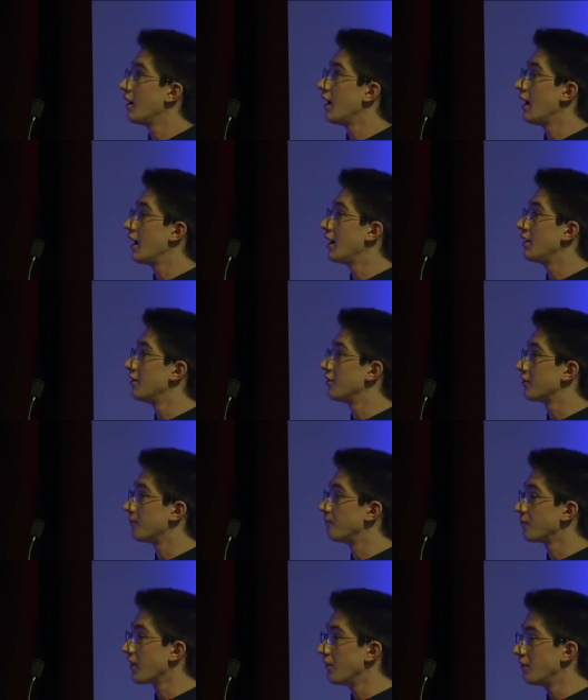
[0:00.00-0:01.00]
And
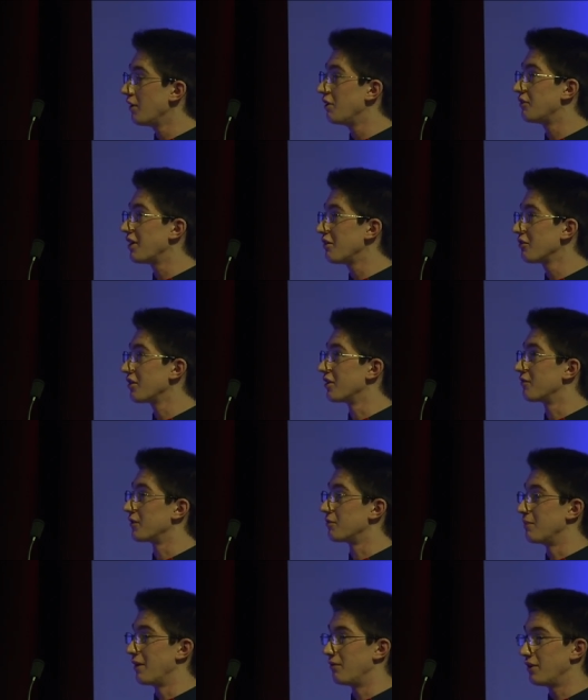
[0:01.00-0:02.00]
the only downside to
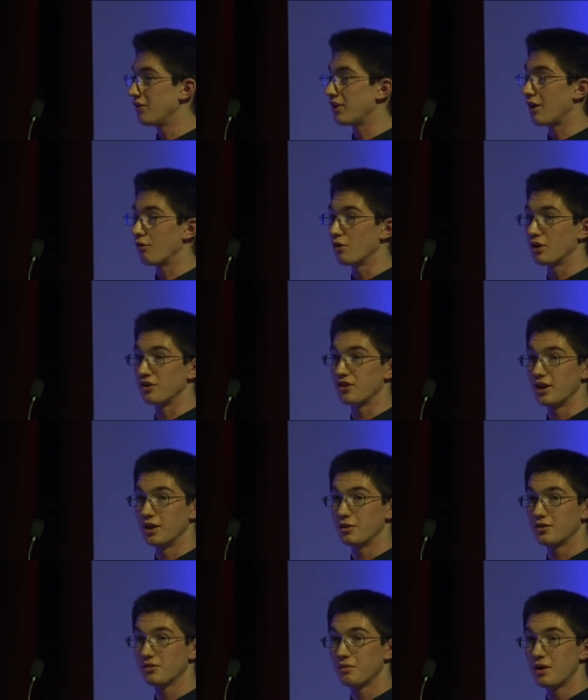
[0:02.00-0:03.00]
this method is how long it
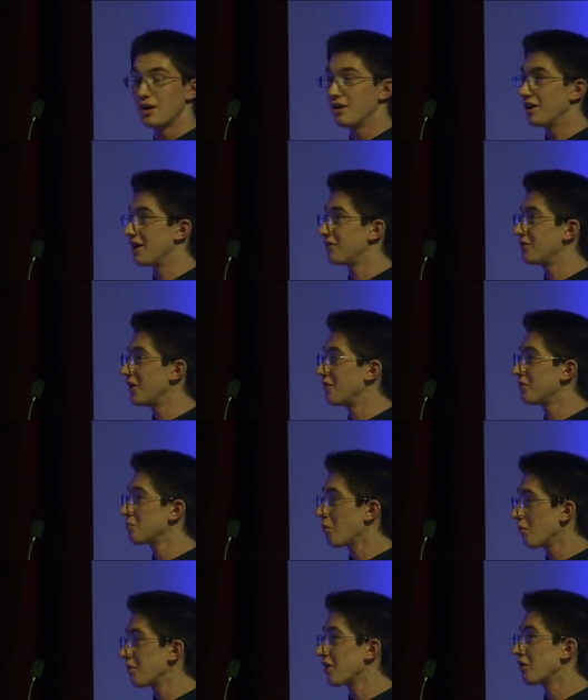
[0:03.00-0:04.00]
takes as the Earth is
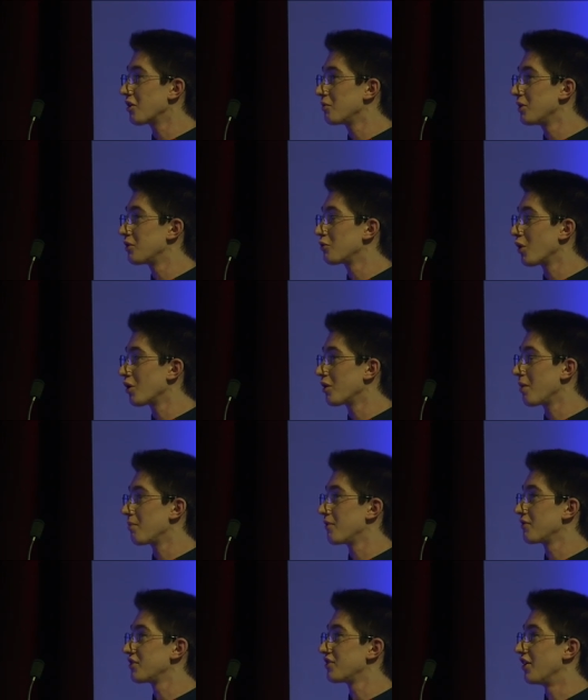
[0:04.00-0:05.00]
probably going to be swallowed up
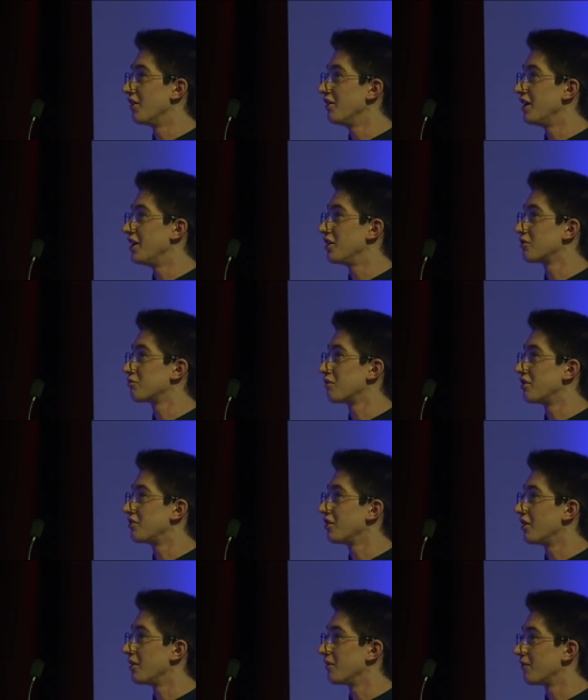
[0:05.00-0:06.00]
by the Sun in its red
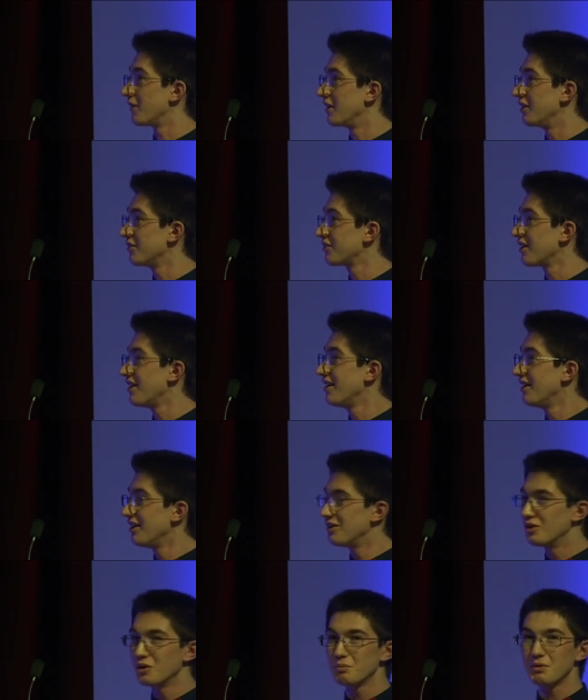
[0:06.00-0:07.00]
giant phase
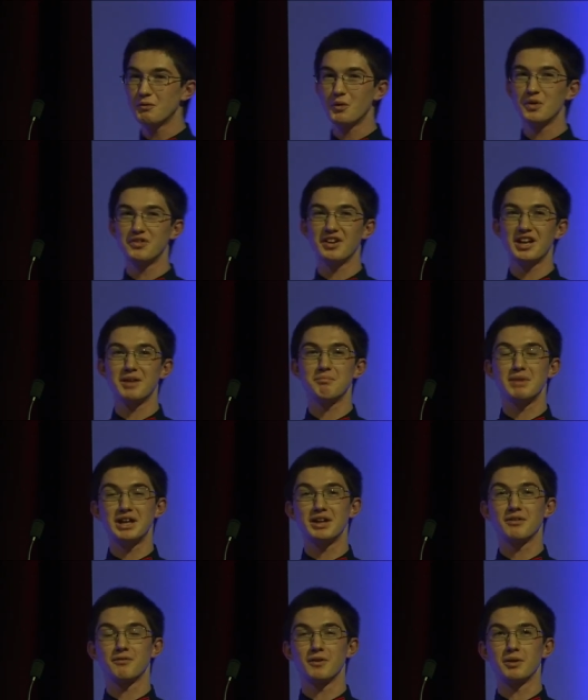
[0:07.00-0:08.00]
long before we see any
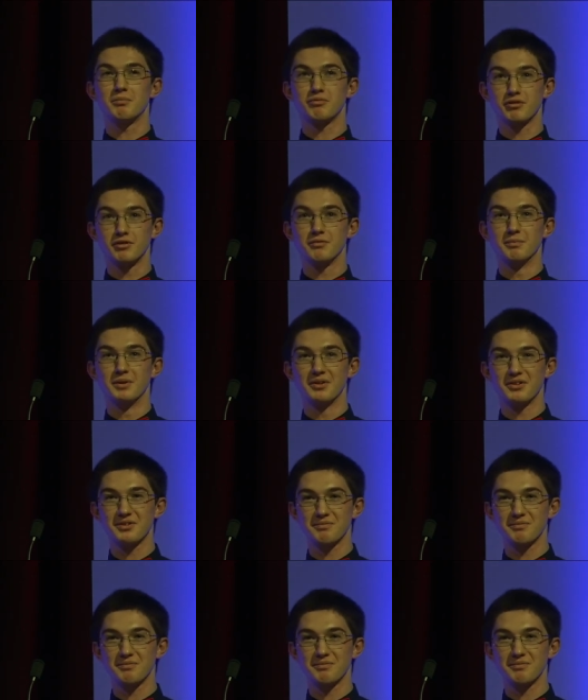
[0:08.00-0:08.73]
meaningful improvements.